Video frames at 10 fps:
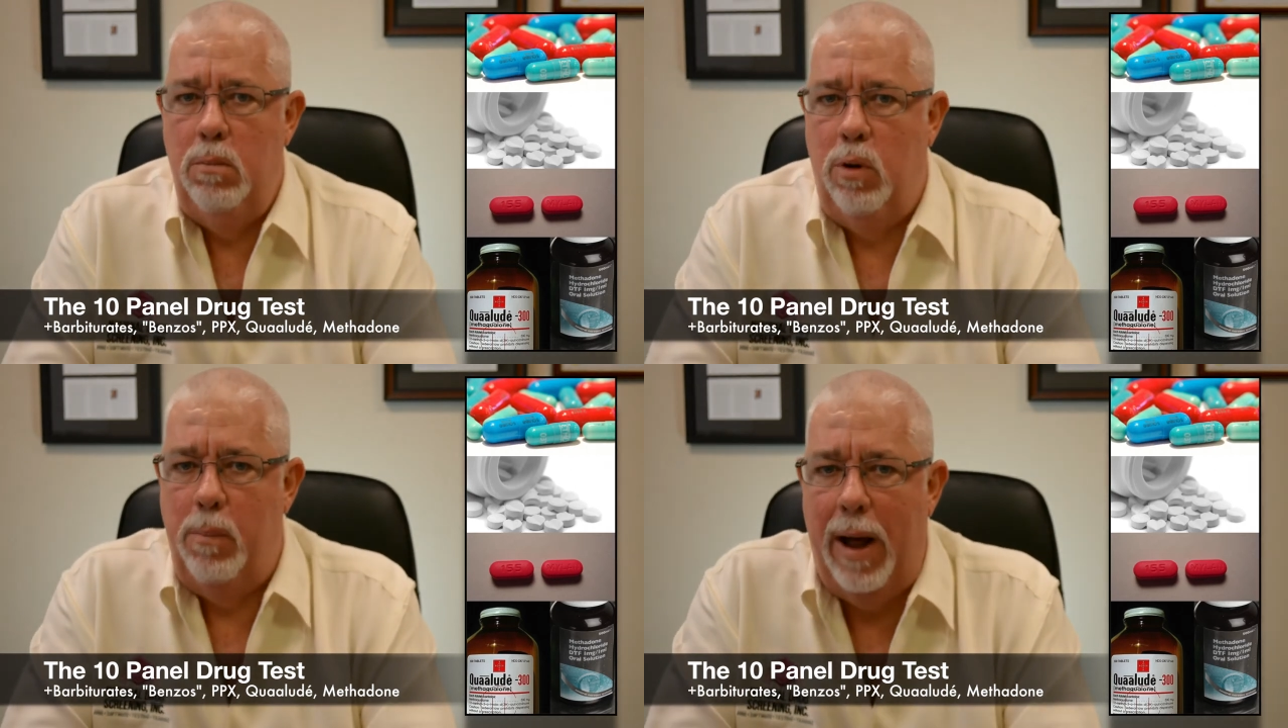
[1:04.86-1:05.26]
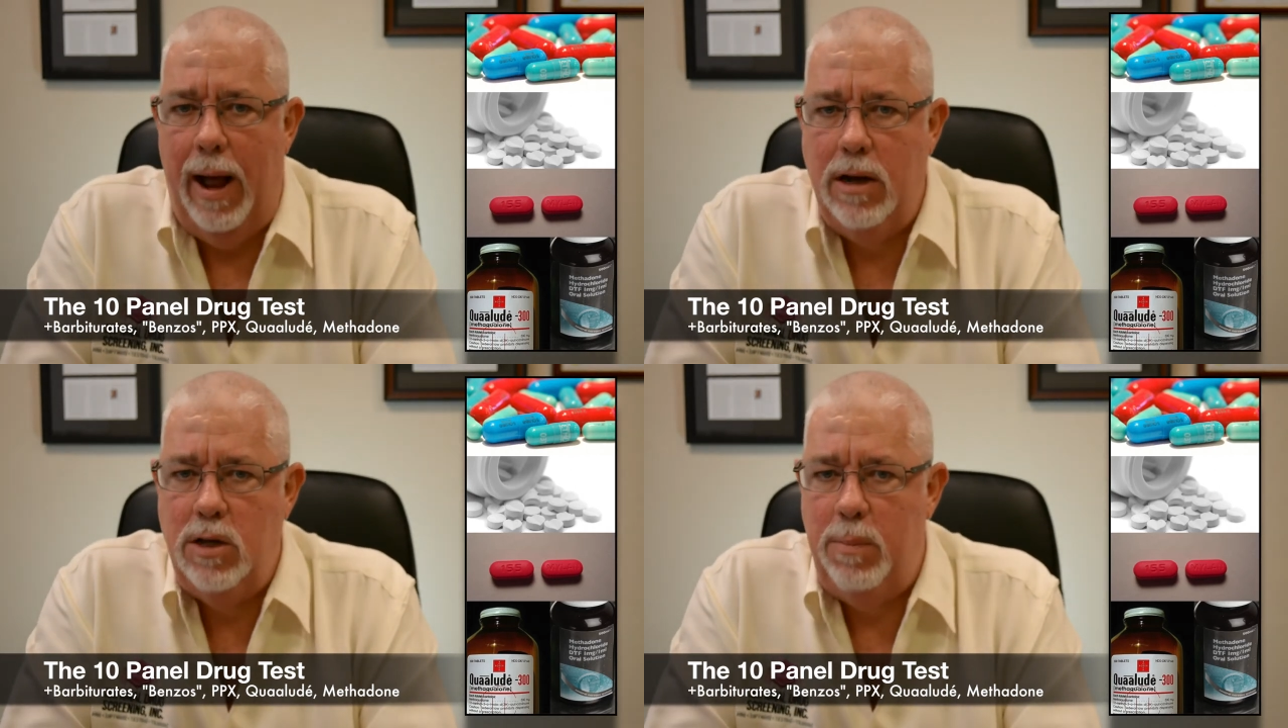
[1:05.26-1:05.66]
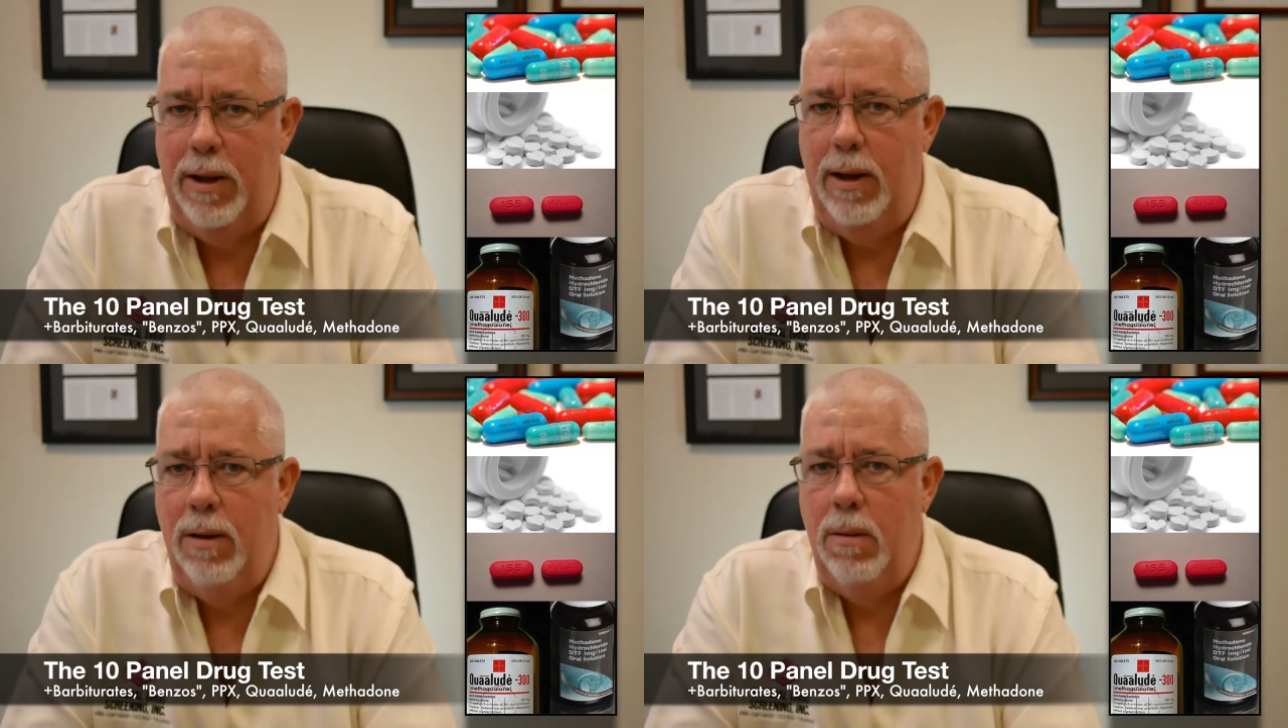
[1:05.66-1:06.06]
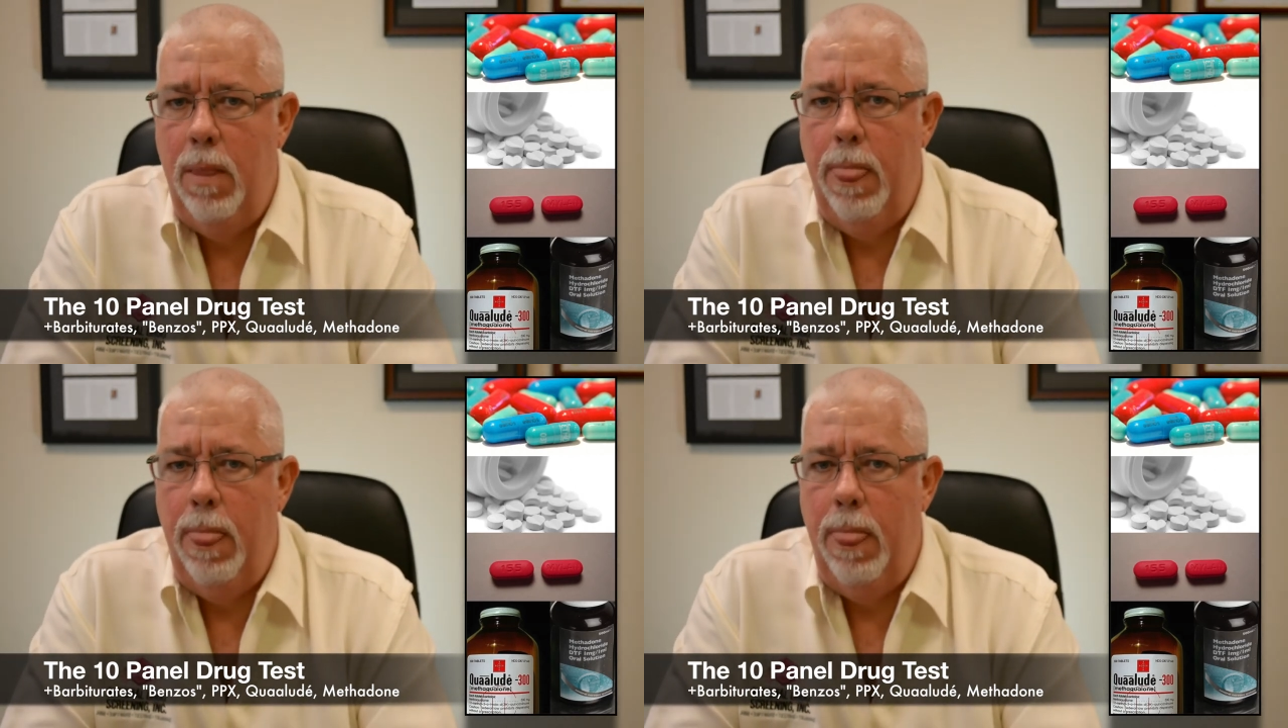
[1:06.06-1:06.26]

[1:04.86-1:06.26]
propoxyphene,